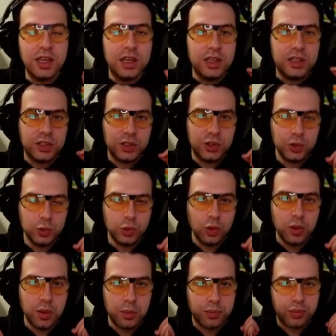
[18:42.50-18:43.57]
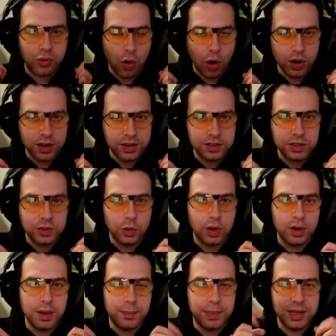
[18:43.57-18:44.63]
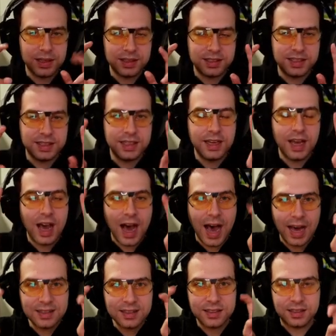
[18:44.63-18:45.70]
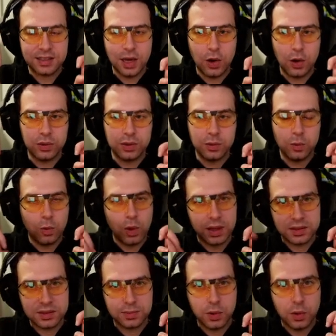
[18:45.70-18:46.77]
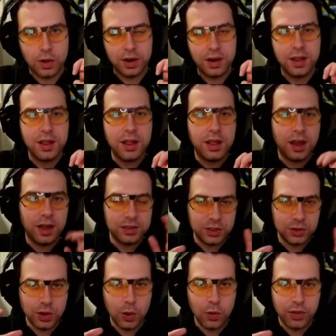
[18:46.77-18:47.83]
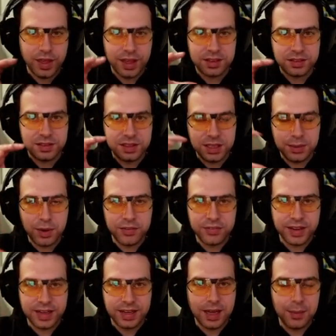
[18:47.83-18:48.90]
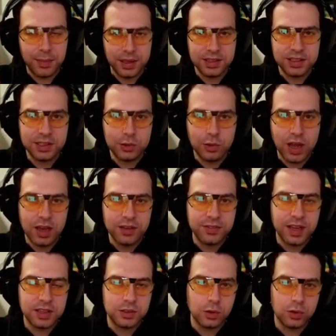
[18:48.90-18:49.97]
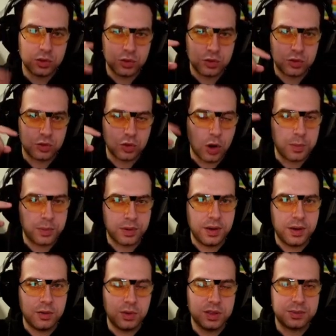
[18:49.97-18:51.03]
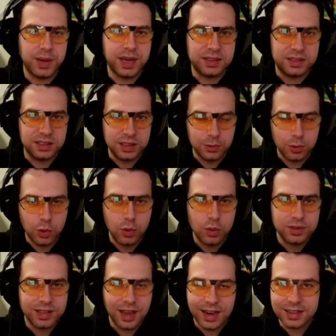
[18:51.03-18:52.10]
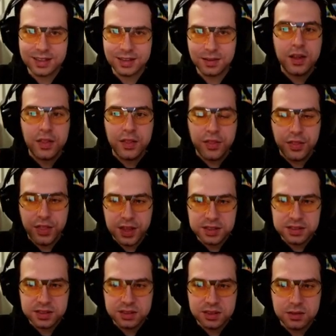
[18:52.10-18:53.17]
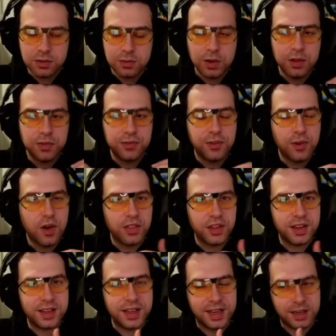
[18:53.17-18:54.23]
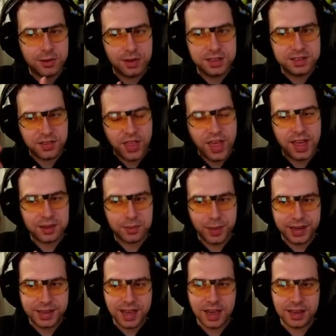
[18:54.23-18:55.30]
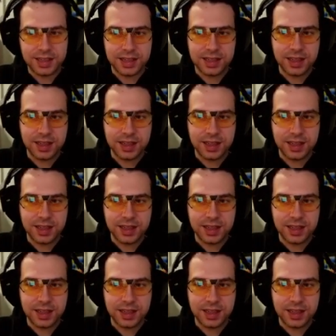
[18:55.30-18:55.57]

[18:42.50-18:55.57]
you proc your ability Hunt Down once more. You know that debuffing ability you have at your top Respect 0 title? This will further increase that mechanic.